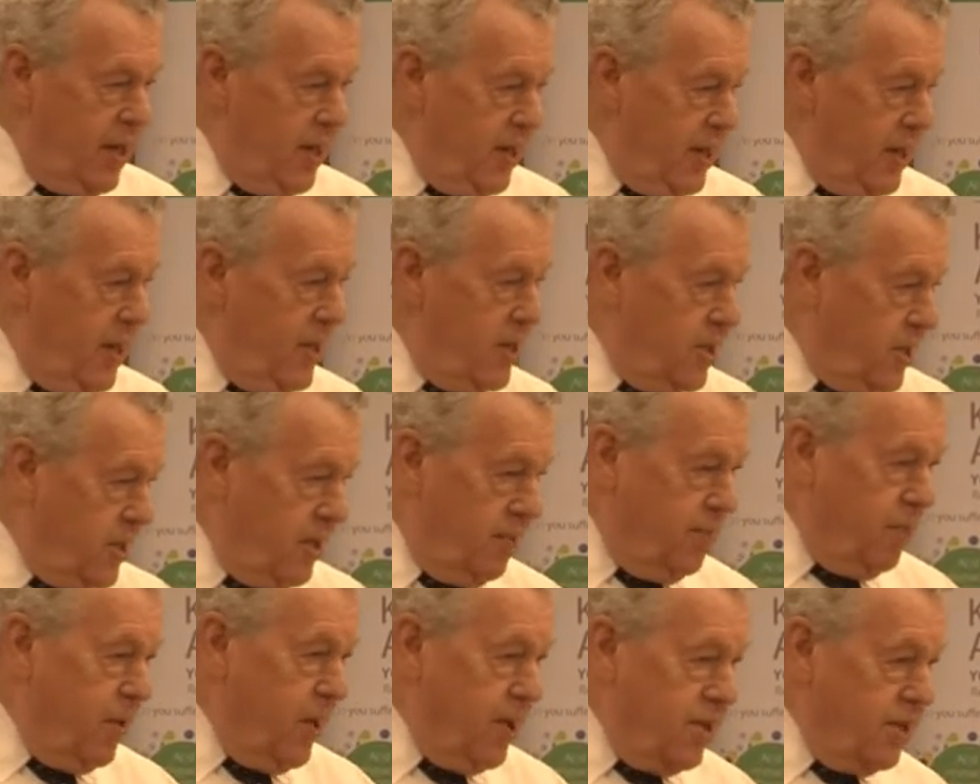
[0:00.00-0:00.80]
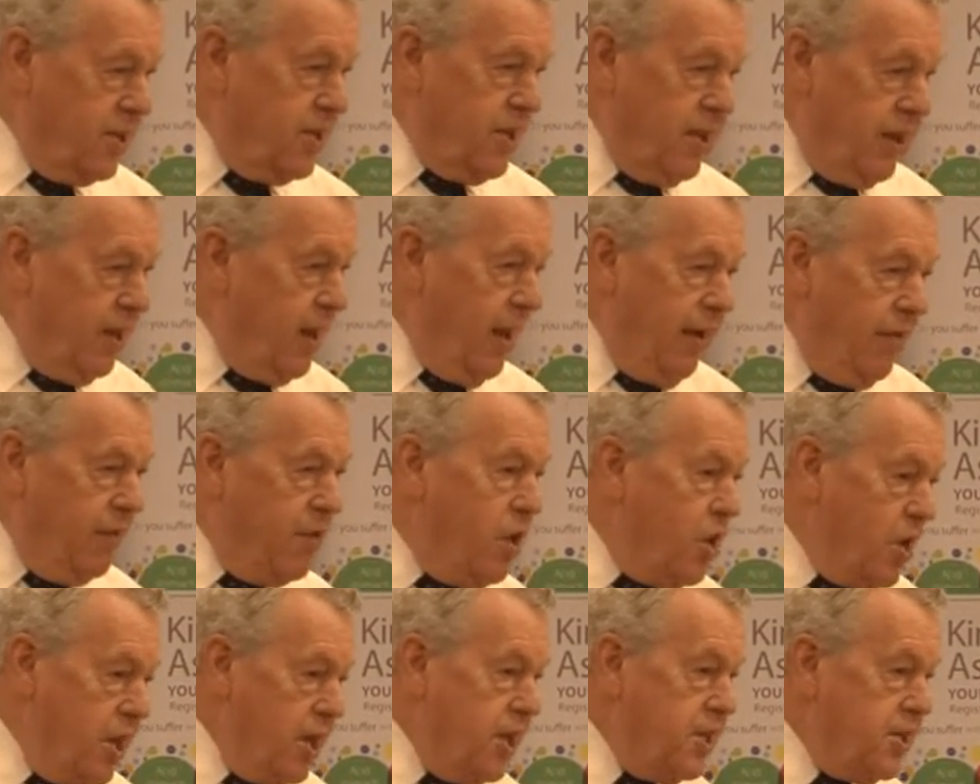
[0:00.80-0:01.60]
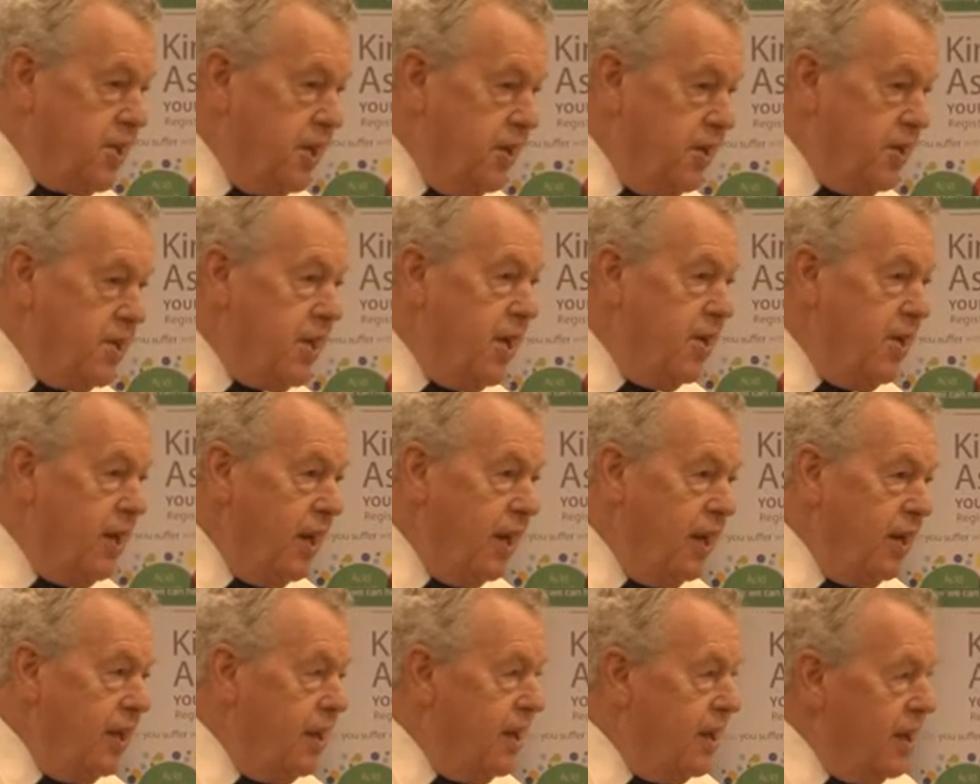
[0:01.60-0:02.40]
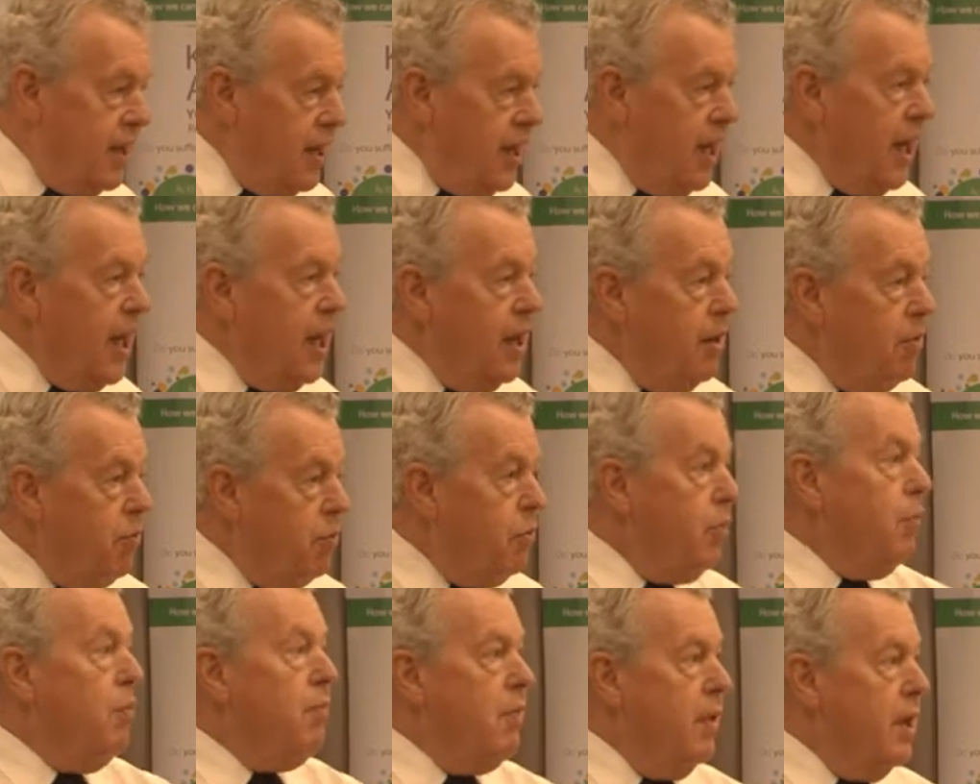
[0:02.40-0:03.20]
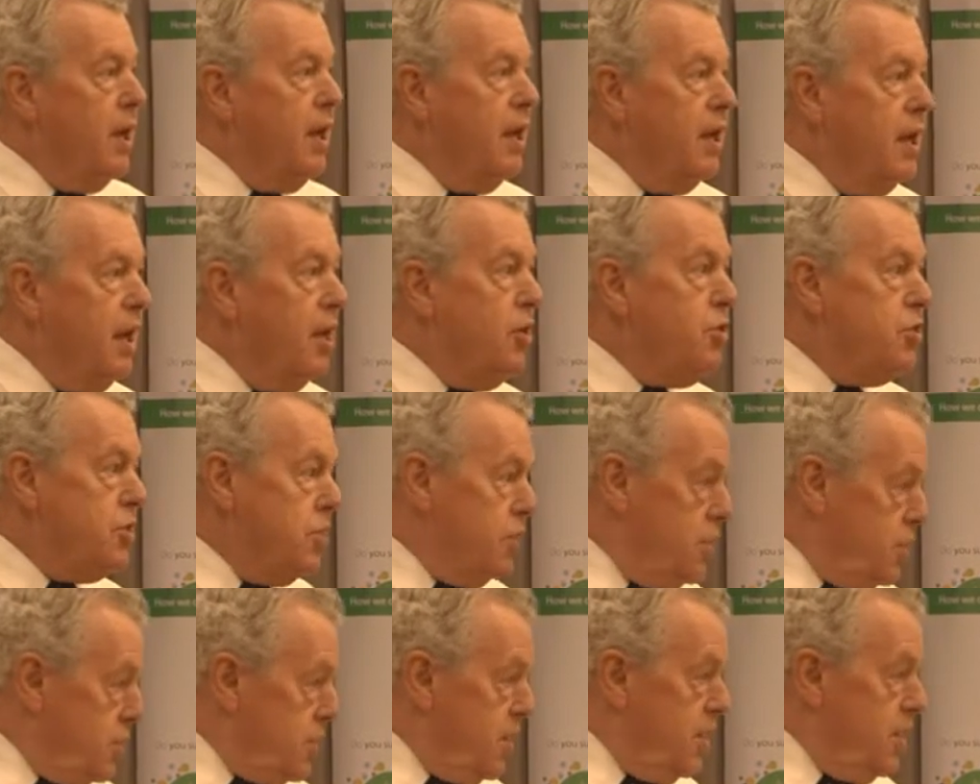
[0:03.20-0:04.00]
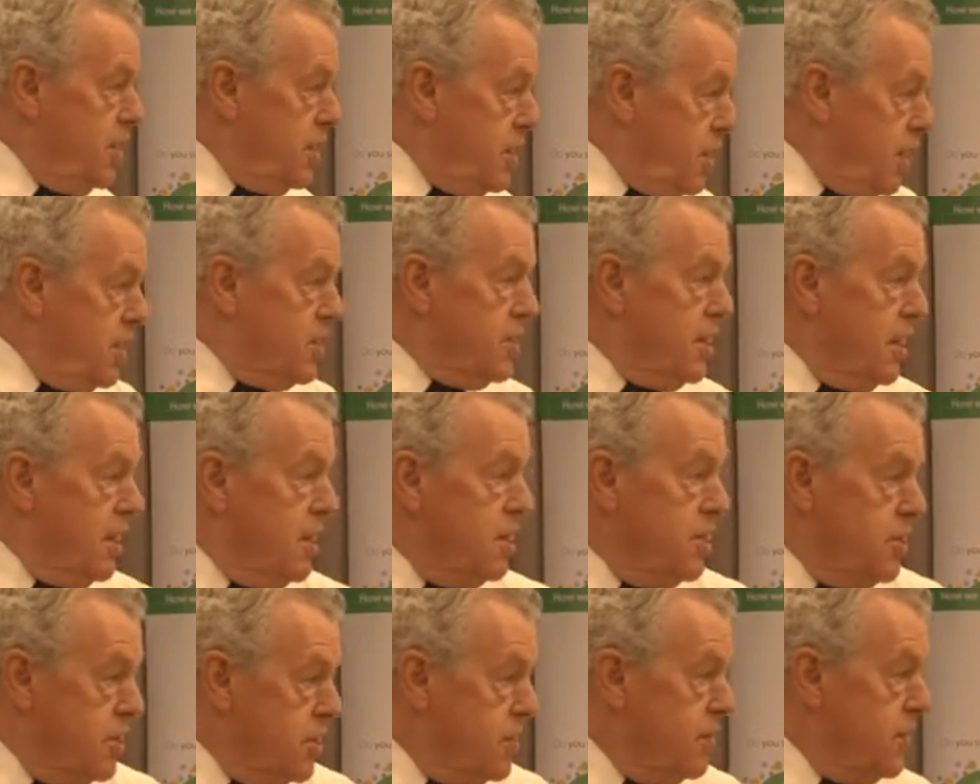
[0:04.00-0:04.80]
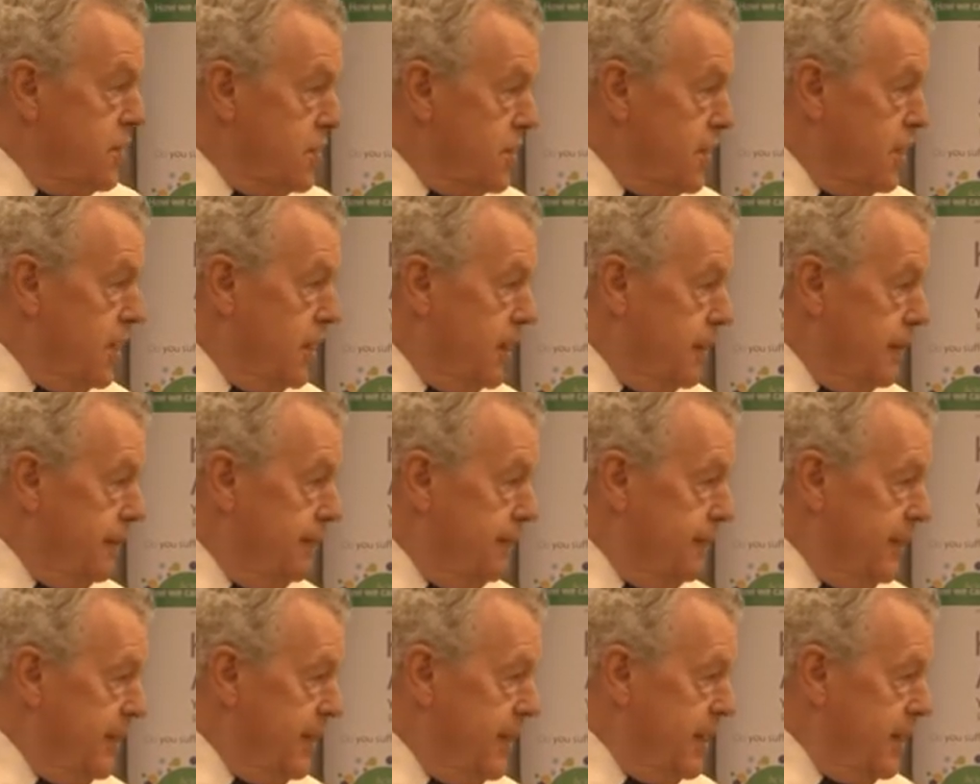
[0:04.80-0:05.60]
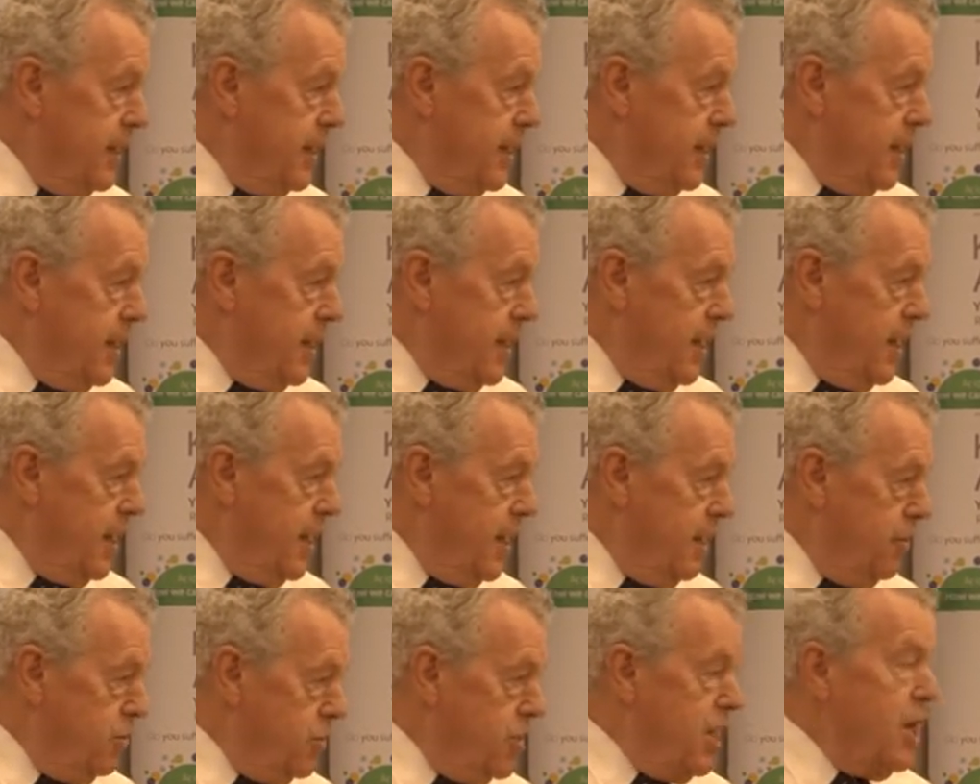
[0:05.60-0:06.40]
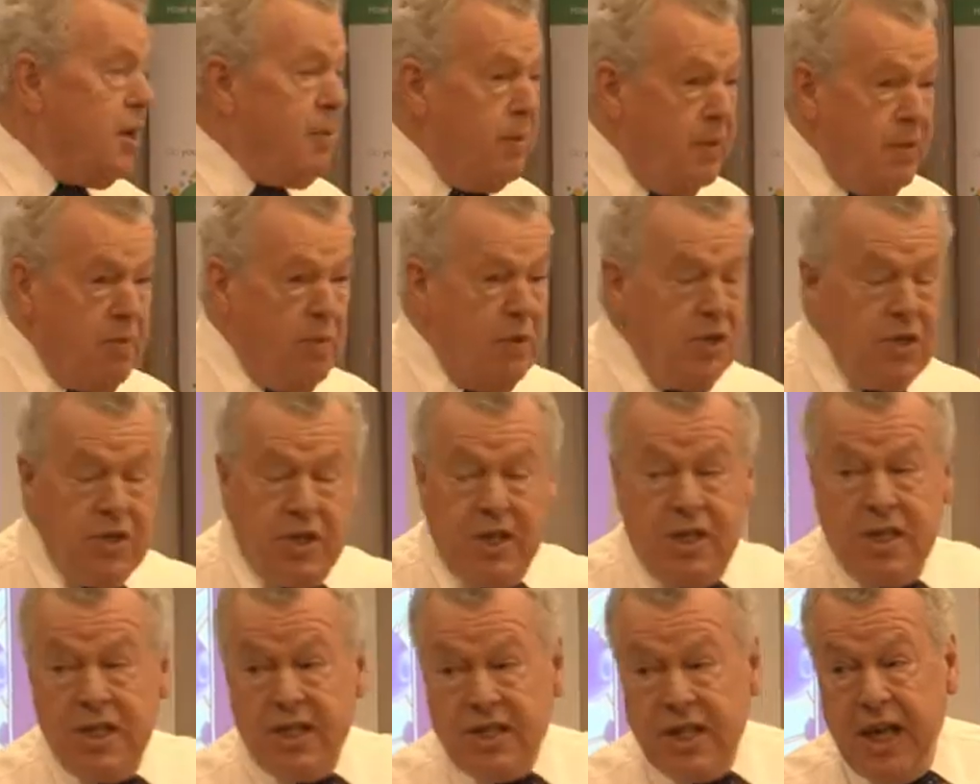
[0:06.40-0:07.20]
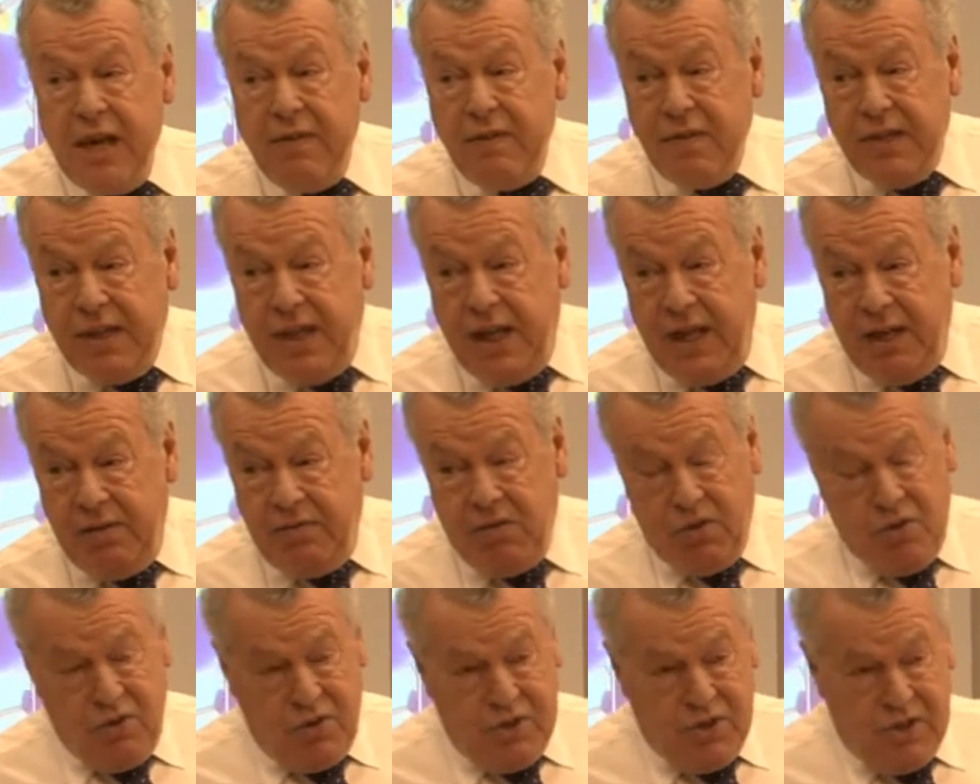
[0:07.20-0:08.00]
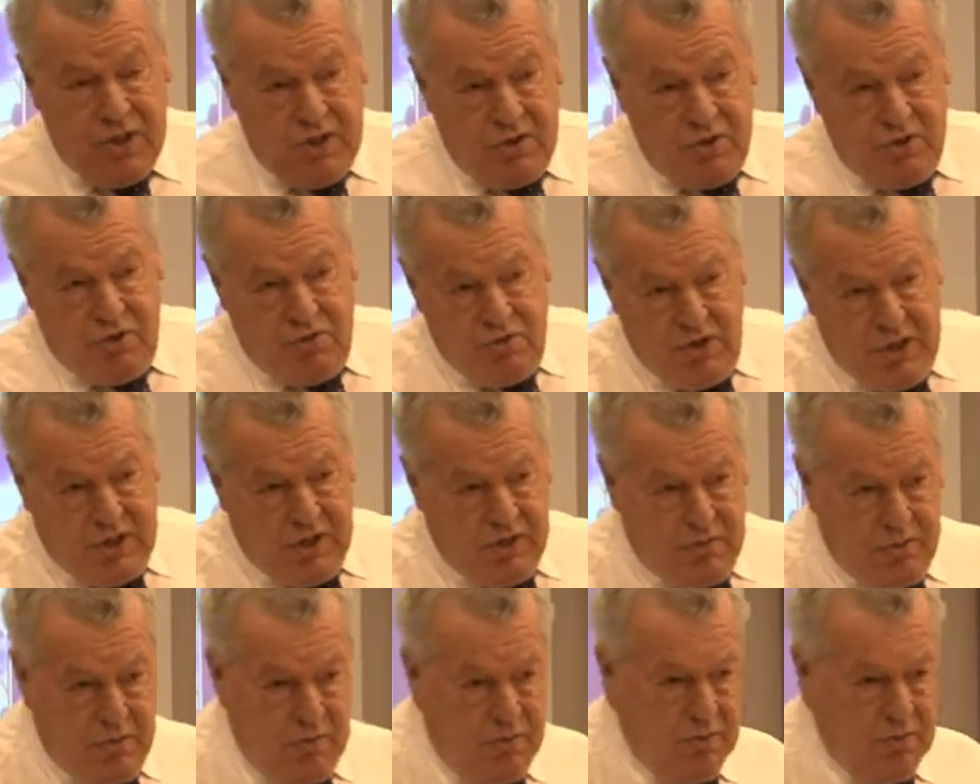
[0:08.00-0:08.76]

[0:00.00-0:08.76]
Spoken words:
they haven't got any serotonin. And low serotonin does lead to suicide. And it was terrible. Once they discovered that, of course, those drugs were